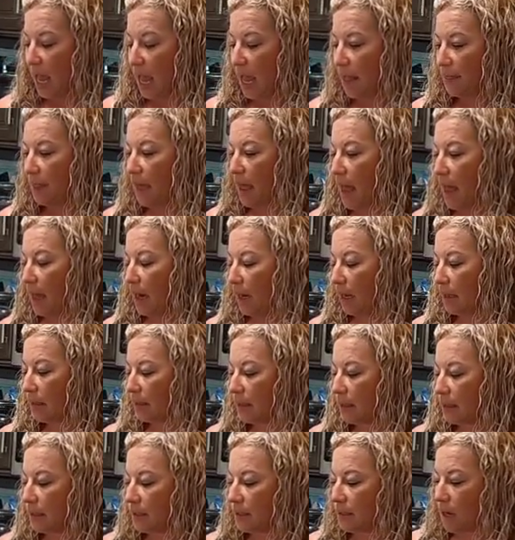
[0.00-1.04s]
and that
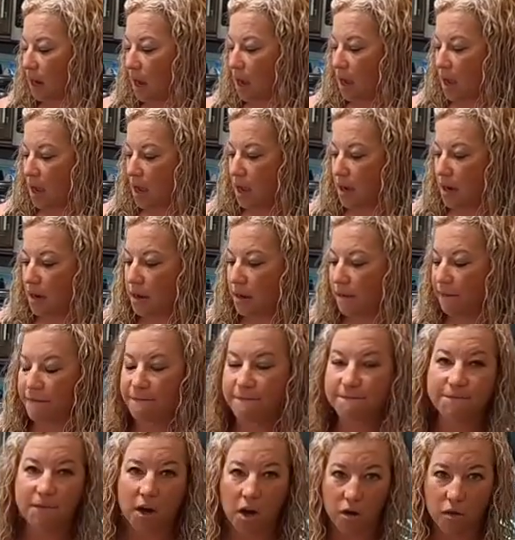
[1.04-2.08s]
is the Dawn
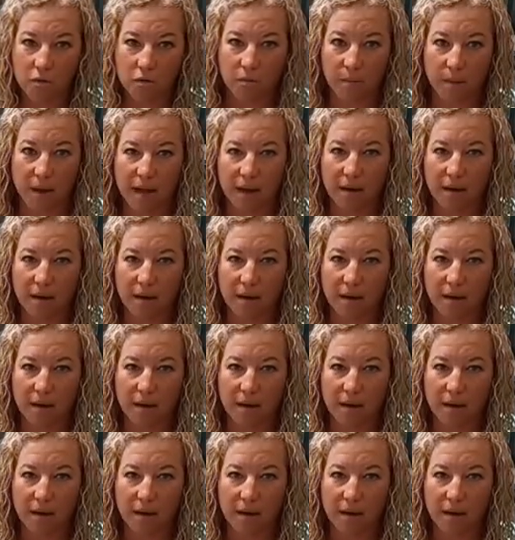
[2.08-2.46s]
Foam.